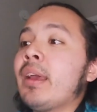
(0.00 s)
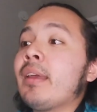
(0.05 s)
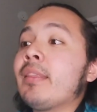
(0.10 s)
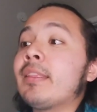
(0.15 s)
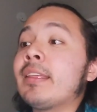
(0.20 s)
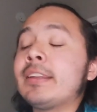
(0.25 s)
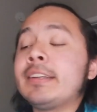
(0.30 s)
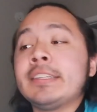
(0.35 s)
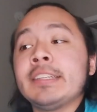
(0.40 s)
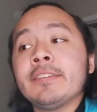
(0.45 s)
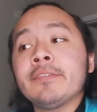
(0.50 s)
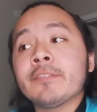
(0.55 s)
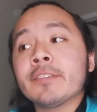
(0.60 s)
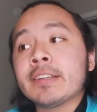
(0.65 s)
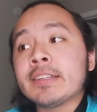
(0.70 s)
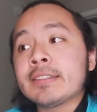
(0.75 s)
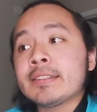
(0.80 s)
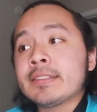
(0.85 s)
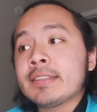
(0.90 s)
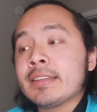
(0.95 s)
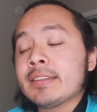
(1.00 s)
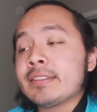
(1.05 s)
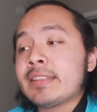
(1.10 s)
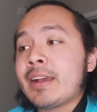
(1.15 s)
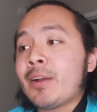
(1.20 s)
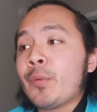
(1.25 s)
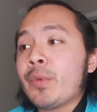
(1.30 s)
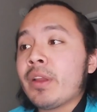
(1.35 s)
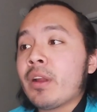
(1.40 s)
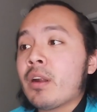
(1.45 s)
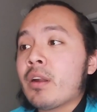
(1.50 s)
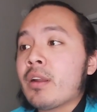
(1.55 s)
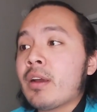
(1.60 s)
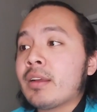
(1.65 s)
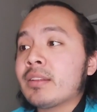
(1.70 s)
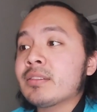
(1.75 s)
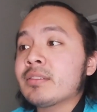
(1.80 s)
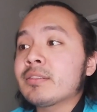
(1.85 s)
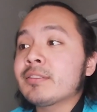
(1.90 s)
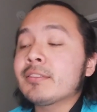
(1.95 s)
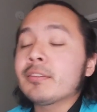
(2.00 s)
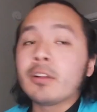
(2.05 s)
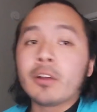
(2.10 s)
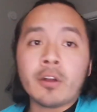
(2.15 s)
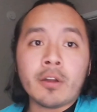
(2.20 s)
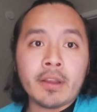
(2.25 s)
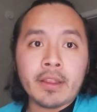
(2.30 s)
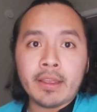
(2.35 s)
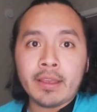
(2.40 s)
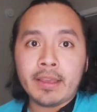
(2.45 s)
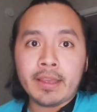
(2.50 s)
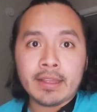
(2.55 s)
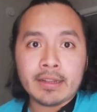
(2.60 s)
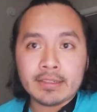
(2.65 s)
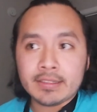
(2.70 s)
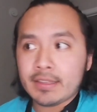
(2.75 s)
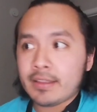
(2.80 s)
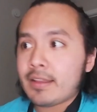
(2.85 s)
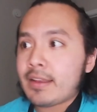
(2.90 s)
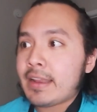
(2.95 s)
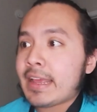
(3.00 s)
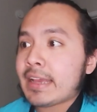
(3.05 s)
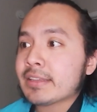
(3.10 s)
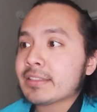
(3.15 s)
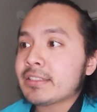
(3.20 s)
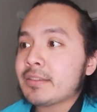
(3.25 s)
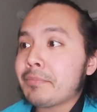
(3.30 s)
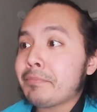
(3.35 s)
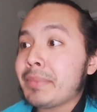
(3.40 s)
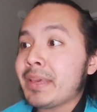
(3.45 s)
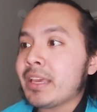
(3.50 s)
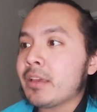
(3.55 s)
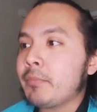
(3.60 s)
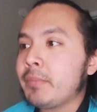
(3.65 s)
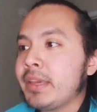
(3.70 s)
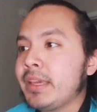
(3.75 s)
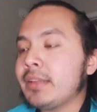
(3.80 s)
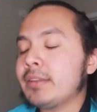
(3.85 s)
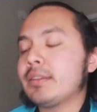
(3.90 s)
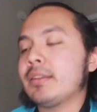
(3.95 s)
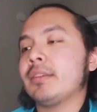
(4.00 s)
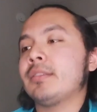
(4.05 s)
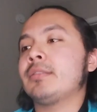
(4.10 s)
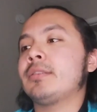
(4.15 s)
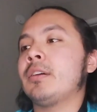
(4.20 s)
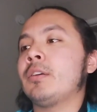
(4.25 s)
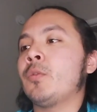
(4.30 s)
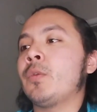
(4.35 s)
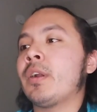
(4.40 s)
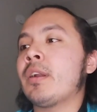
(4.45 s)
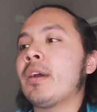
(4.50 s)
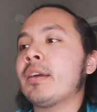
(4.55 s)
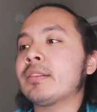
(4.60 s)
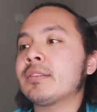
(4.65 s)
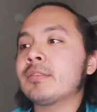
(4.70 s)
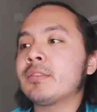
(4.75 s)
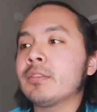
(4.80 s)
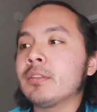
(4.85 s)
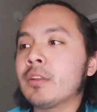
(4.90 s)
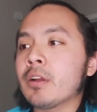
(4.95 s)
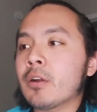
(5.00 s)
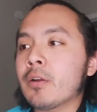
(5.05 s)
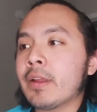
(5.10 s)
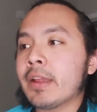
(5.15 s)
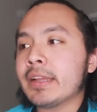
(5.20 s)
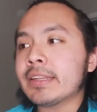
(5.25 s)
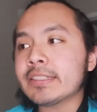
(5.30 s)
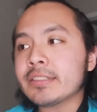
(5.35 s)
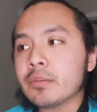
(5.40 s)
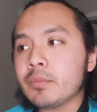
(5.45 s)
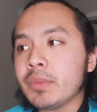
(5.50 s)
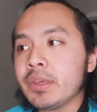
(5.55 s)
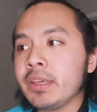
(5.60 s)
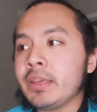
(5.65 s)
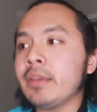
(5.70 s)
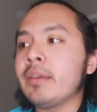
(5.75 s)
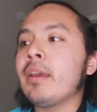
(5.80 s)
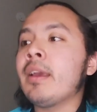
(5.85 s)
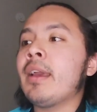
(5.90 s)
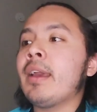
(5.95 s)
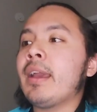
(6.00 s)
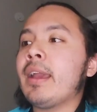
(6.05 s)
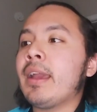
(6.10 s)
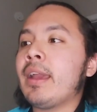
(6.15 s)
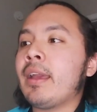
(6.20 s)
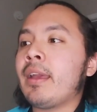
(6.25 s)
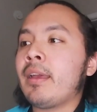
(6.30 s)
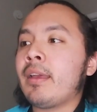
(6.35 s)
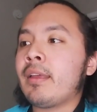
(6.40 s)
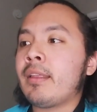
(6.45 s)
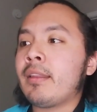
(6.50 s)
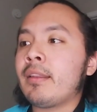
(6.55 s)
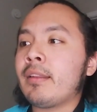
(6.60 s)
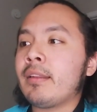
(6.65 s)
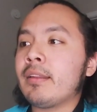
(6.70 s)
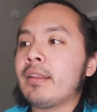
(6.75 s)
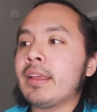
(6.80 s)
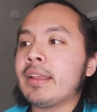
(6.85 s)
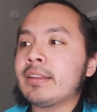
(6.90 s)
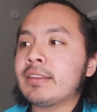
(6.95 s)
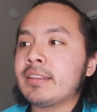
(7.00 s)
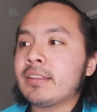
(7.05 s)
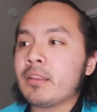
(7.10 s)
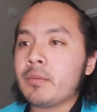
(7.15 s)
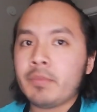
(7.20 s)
The difference is that we are not slurring into the next big beat. So we're not slurring into B and into the